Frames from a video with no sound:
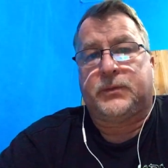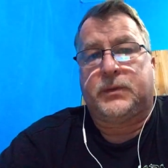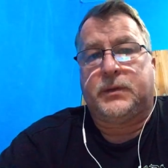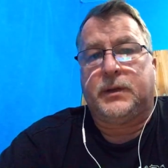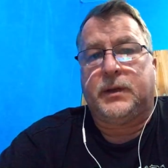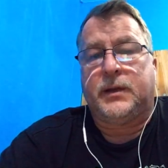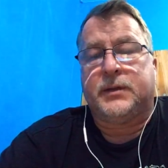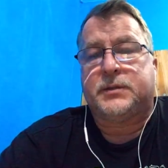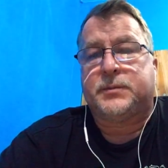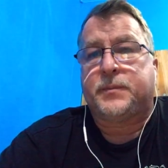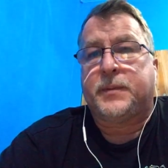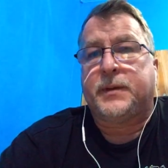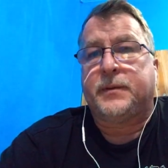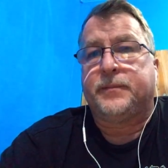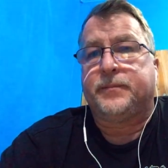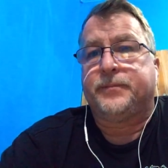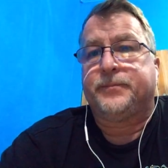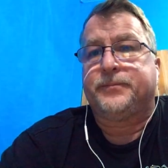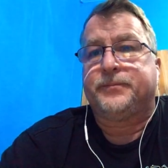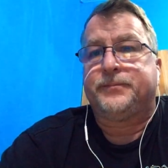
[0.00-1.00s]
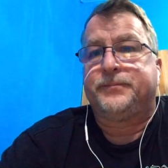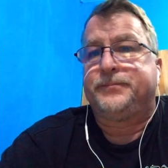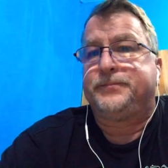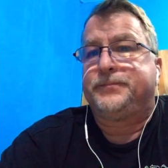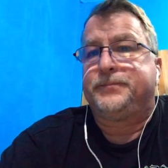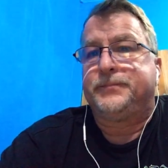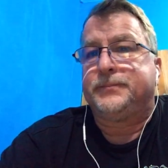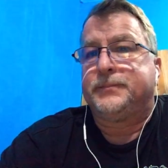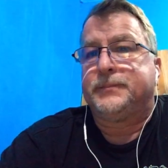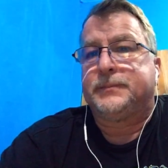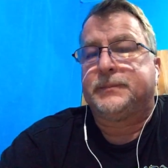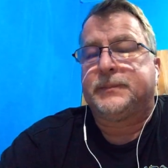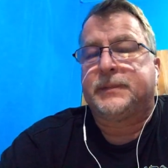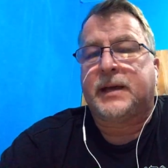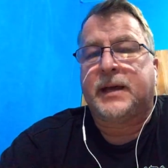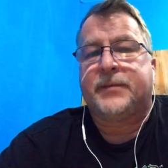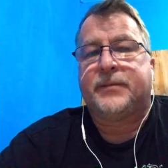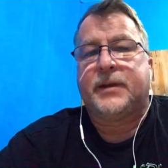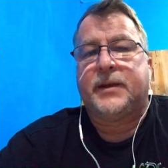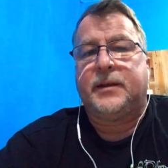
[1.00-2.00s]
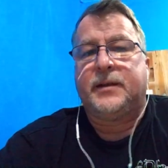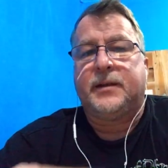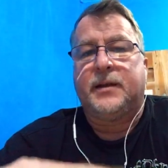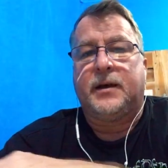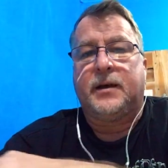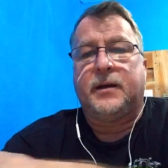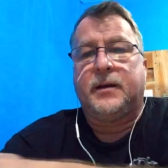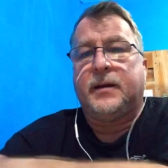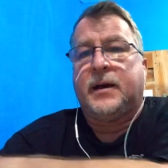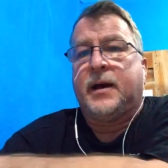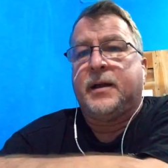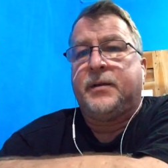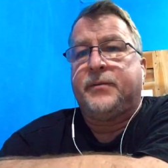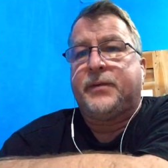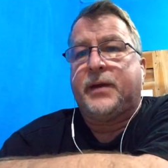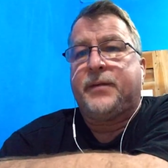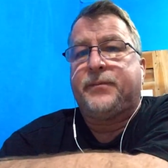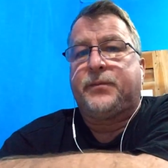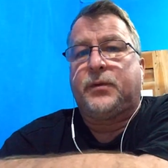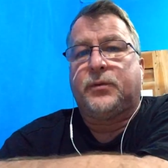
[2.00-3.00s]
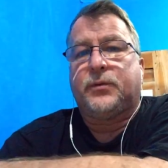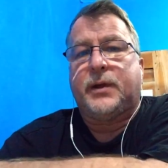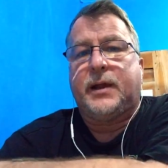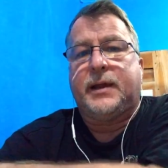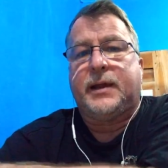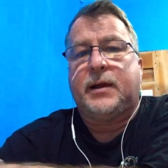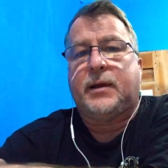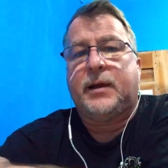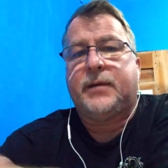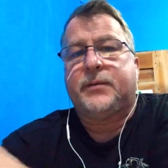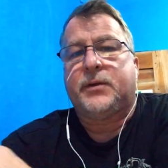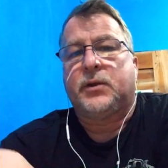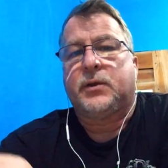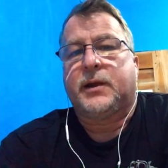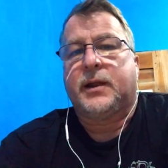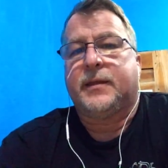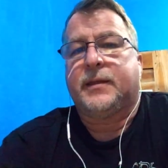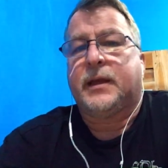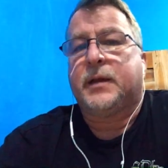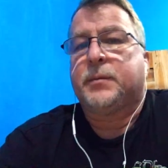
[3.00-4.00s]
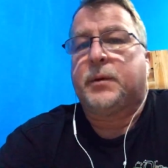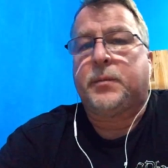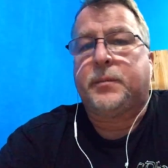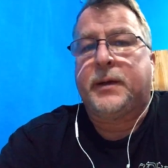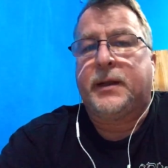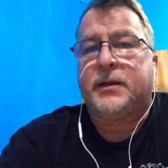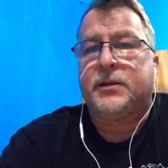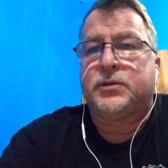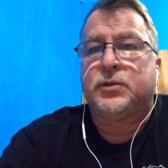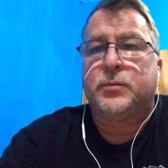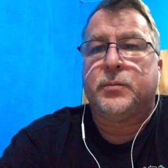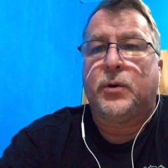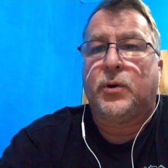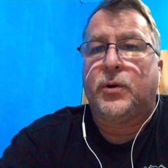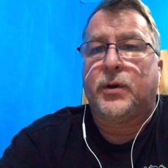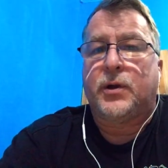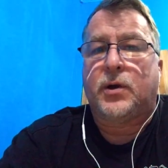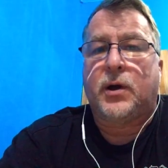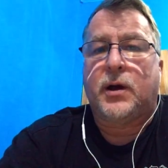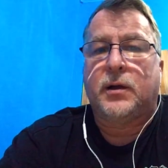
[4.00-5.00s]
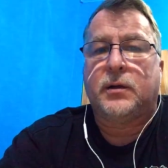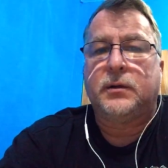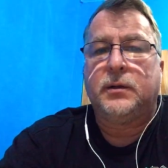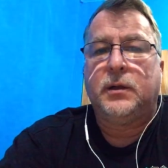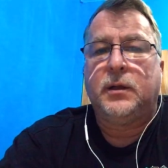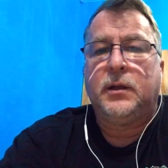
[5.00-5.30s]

it's been kind of uneventful right now. I haven't heard anything about Pinatubo at all.